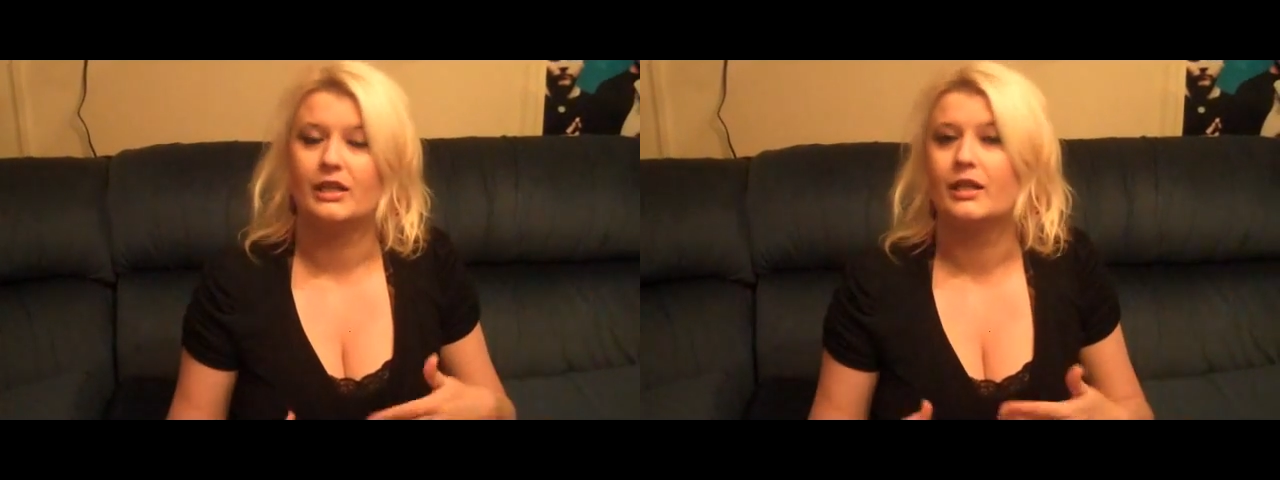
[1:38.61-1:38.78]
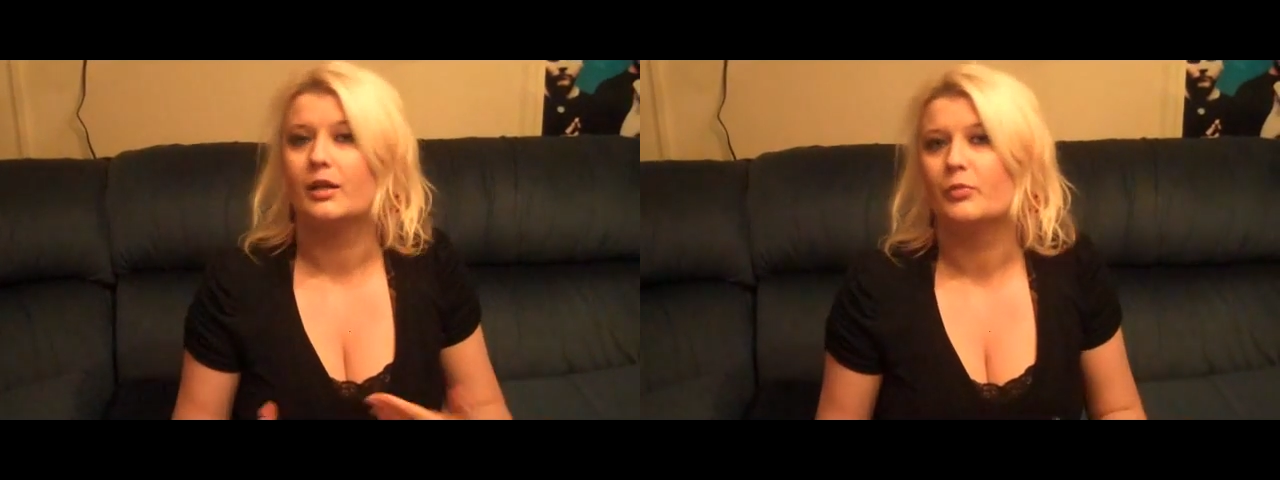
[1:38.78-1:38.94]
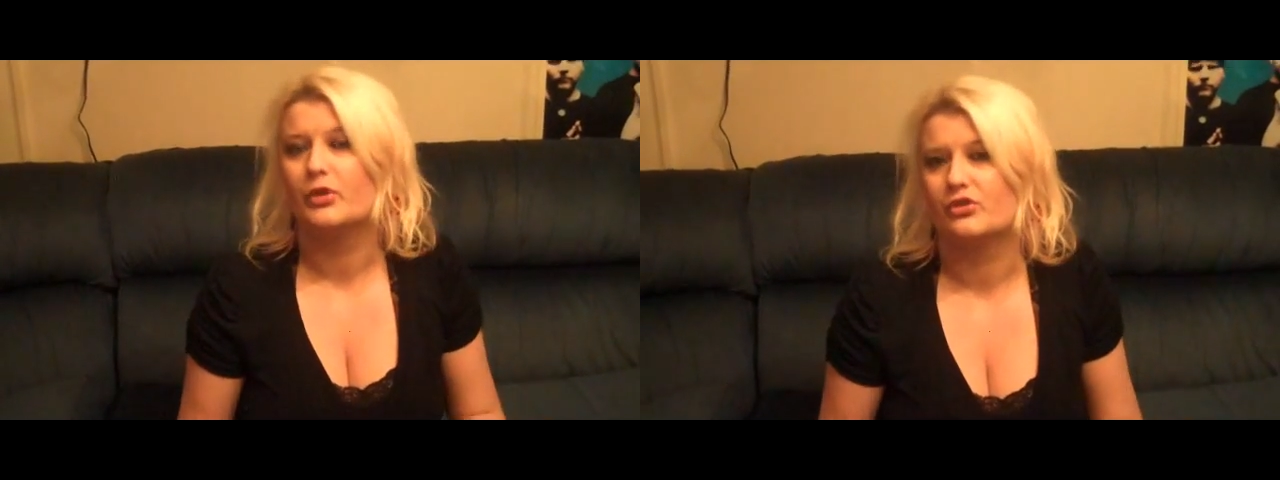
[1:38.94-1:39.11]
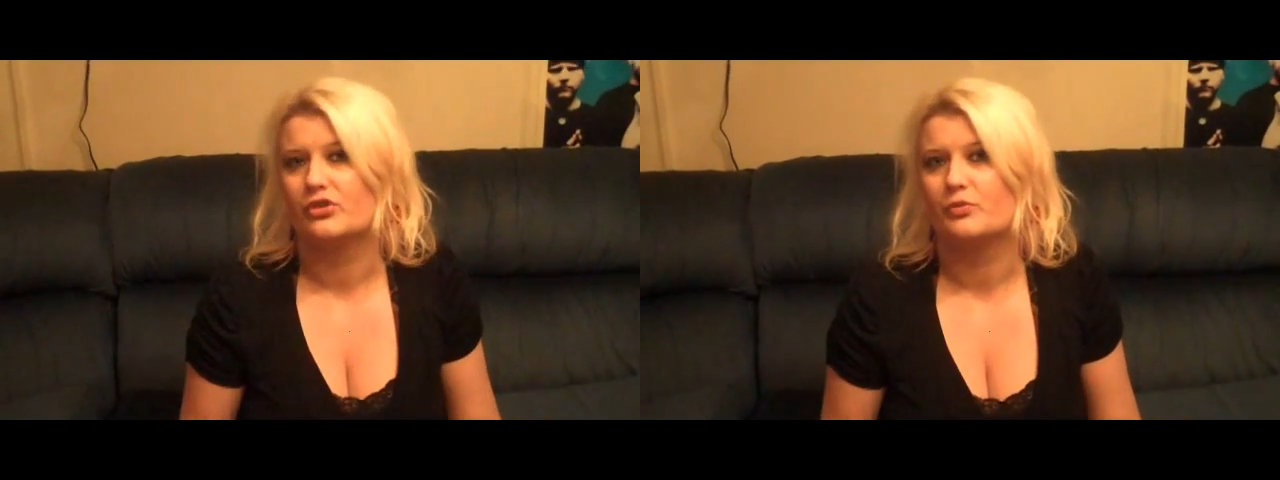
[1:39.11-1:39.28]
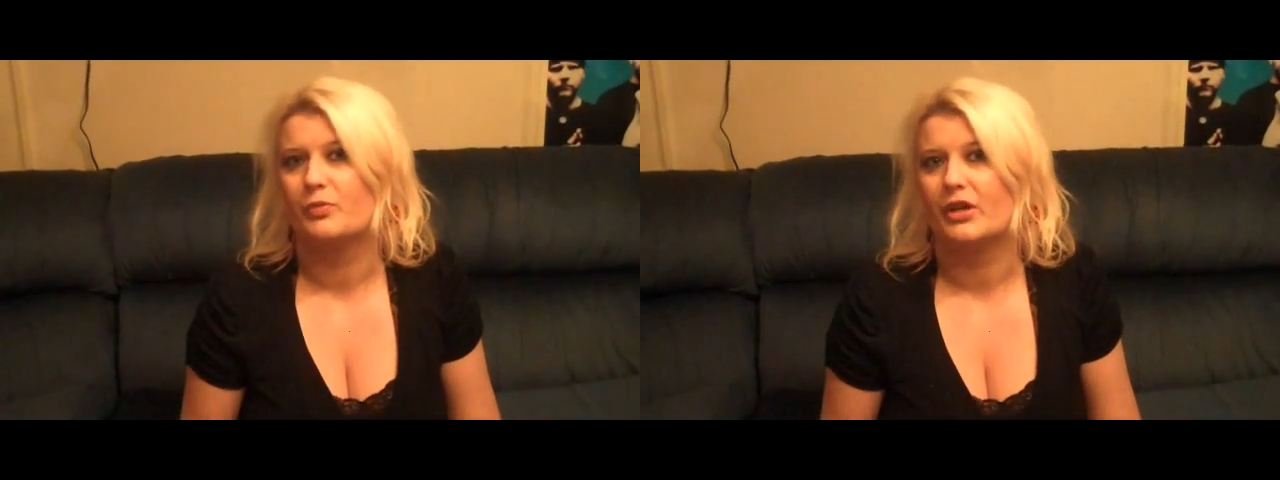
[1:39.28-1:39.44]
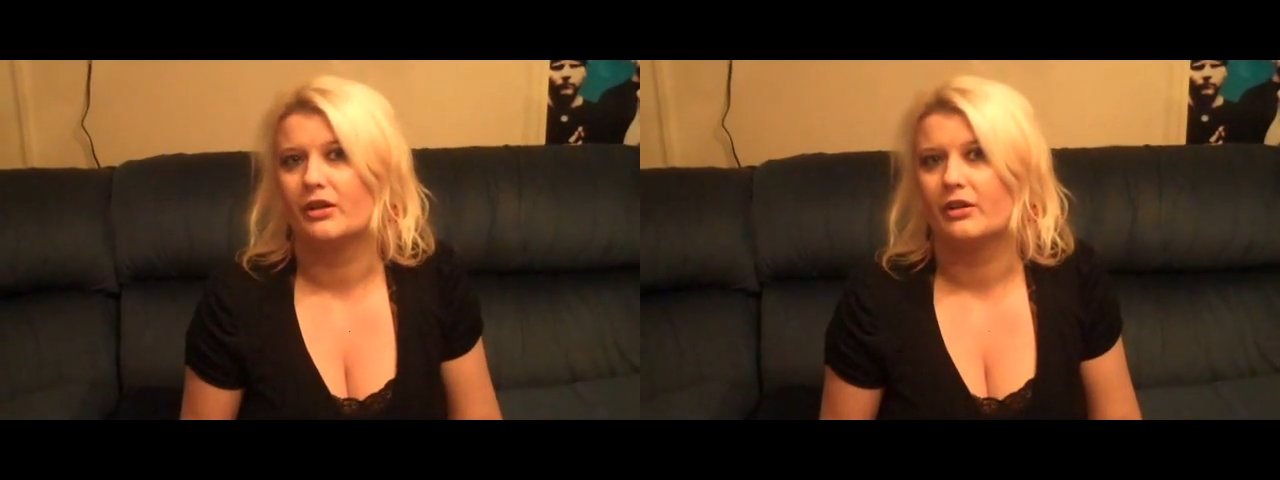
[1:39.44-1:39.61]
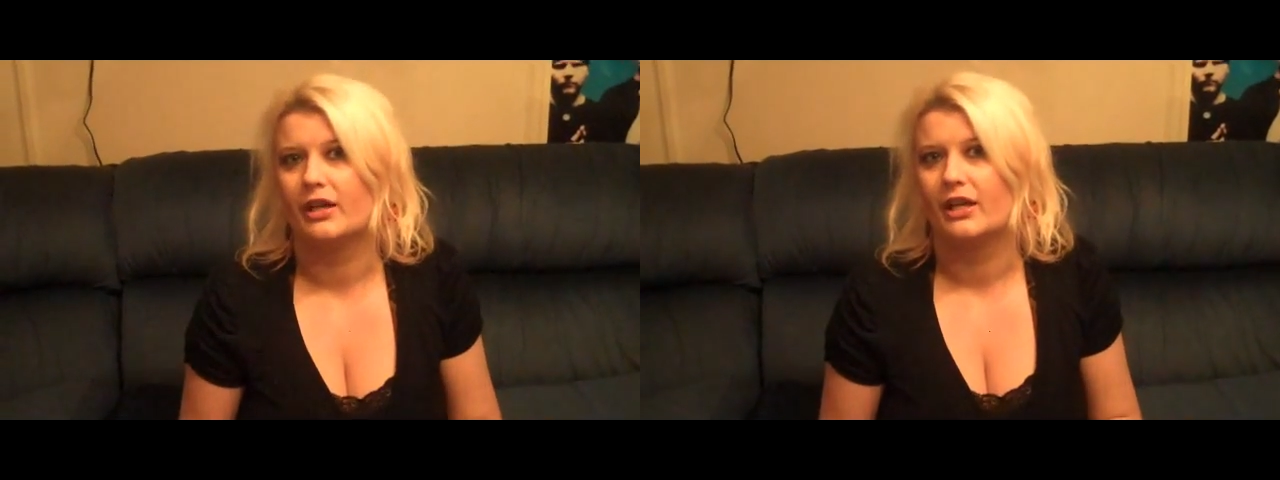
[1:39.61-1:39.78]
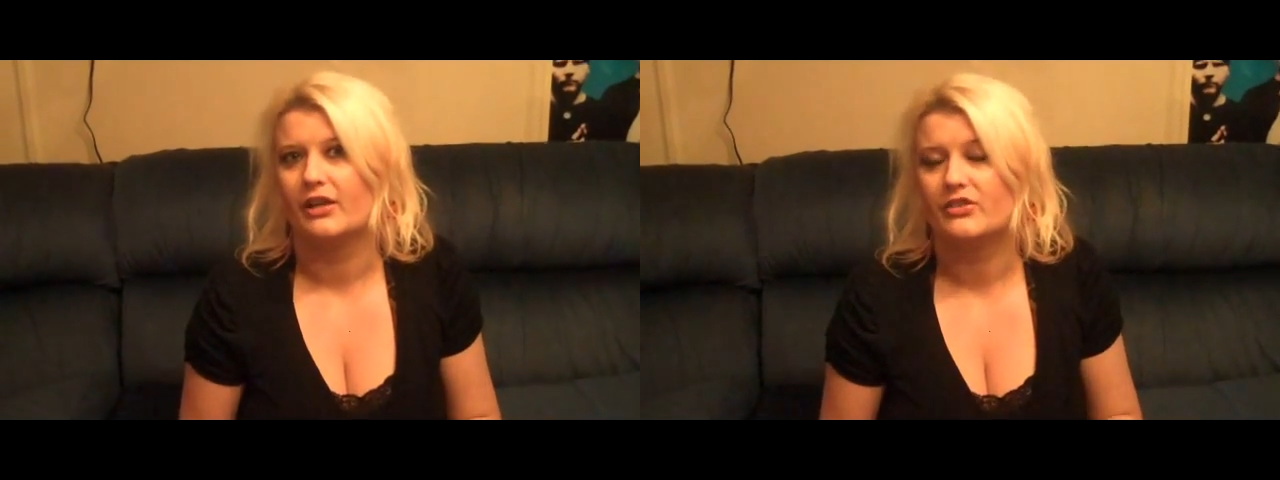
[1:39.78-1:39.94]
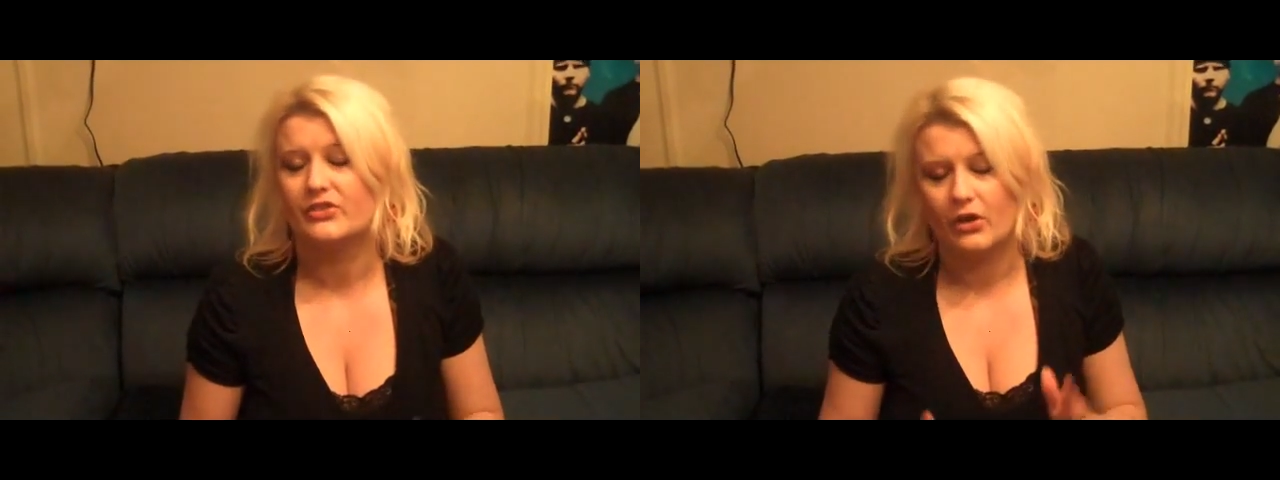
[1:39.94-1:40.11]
and they're purchased by your guests.